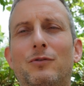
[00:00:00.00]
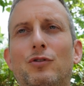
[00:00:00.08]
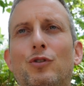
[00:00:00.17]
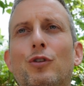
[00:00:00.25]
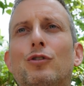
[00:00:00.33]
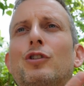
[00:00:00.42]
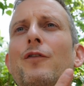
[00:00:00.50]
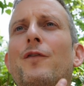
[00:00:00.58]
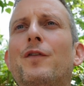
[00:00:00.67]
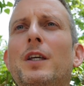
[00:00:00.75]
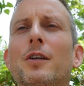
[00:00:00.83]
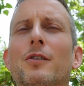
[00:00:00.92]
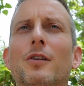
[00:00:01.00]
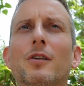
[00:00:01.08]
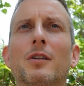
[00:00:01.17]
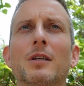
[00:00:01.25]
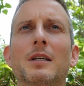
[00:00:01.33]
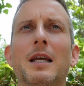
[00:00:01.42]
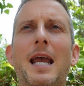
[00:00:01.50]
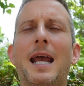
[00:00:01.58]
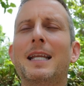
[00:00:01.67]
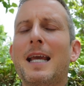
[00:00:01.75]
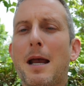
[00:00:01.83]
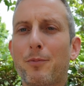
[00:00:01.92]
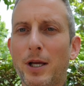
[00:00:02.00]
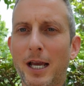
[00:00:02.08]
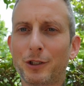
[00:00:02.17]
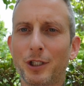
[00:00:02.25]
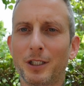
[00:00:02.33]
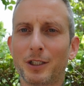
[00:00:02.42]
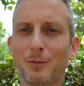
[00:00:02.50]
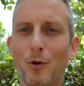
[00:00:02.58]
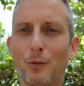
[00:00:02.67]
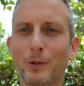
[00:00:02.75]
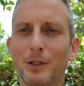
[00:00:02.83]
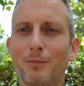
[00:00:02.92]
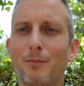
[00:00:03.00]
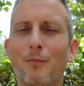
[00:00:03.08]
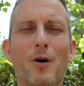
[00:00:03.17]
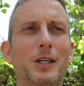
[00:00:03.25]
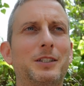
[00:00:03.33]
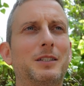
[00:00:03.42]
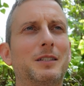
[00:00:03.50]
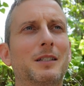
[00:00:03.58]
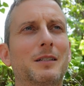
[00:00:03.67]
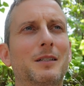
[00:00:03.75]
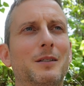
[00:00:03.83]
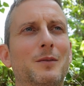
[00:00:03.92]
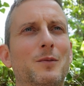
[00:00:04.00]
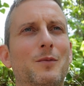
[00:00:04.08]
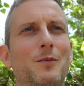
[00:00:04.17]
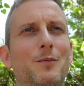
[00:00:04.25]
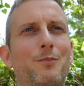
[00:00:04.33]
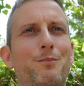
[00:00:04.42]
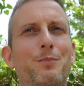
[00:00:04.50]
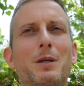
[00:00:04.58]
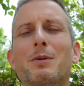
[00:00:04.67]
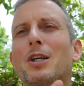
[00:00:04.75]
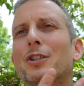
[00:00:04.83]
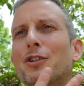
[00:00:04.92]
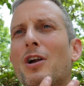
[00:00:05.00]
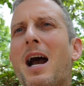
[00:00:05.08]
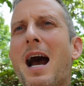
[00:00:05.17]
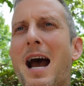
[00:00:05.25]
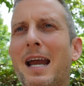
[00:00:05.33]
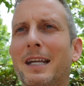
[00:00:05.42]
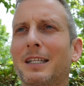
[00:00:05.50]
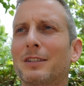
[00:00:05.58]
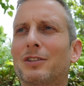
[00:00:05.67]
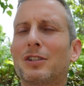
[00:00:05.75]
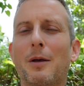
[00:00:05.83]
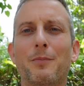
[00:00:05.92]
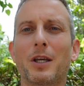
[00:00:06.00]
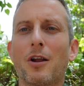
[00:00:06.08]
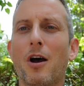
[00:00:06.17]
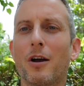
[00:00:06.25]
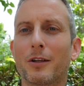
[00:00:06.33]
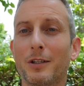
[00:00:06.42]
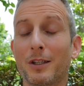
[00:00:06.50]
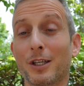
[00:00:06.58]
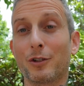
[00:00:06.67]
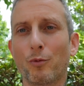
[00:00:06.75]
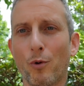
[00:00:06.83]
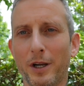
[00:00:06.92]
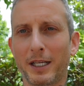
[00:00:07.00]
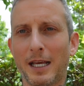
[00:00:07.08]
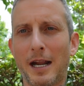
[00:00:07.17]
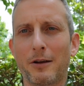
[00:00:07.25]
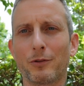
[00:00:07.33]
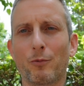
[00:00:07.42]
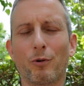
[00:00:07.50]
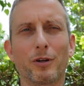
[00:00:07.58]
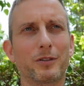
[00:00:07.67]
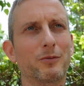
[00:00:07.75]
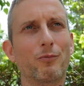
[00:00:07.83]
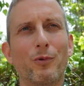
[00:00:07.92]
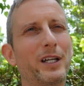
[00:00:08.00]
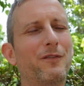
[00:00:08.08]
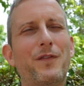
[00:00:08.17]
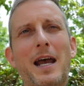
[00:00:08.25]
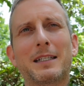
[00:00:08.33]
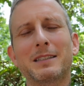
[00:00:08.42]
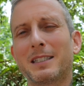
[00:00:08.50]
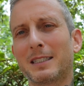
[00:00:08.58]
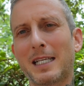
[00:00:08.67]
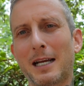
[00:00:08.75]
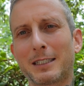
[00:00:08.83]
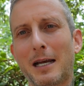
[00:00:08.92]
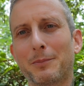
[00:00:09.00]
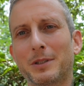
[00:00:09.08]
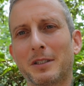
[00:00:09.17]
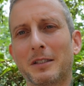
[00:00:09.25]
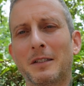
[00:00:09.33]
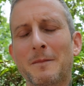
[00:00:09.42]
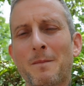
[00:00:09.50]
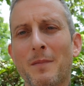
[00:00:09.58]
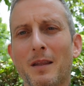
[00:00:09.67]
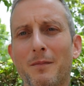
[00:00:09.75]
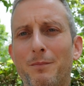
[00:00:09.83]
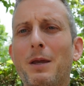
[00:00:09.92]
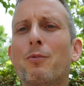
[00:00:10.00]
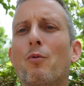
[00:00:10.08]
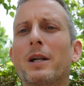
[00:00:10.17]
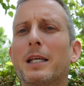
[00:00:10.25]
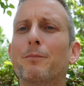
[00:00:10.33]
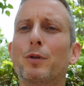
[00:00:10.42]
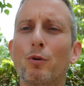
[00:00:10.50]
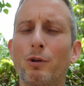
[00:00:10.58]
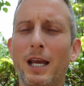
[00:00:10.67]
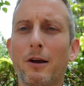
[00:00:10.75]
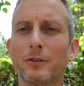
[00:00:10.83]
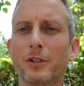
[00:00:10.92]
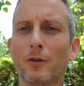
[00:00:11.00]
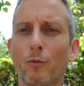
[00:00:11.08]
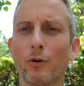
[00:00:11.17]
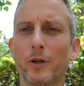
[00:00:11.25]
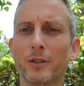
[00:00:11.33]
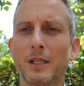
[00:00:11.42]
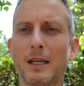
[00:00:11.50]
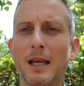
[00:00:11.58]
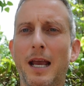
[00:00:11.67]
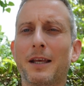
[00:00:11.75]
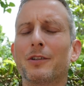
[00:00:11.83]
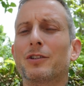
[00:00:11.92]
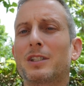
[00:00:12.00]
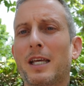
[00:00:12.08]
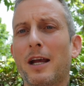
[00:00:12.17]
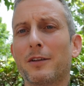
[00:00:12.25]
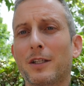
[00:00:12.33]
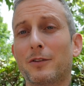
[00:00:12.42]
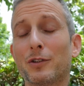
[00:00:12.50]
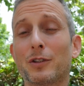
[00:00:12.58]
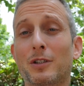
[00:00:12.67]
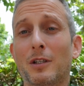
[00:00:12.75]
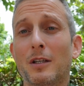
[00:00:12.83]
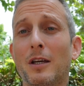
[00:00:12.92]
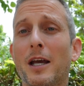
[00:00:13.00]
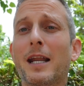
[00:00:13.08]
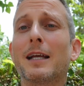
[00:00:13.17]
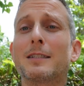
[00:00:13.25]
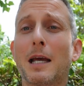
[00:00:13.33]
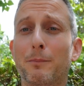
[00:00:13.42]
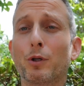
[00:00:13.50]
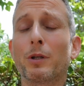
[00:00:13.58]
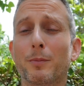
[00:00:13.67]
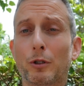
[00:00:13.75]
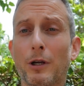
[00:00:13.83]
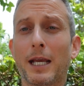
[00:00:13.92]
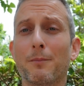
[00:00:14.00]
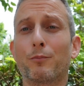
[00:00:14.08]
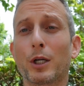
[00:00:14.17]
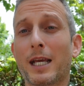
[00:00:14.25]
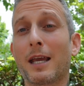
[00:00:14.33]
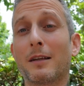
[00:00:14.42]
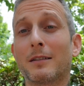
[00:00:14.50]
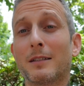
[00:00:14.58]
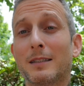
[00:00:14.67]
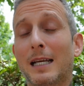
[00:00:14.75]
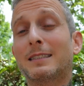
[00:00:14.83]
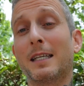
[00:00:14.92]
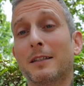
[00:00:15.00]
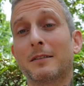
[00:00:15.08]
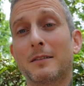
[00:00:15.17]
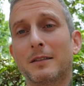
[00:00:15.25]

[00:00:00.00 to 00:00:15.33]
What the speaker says: to feel any apprehension in this moment must be because you're hiding something ugly that you want to get out in the world, when in fact it's the exact opposite. People want to get beauty out into the world, and they're scared that there's an anti-beauty brigade. That's it.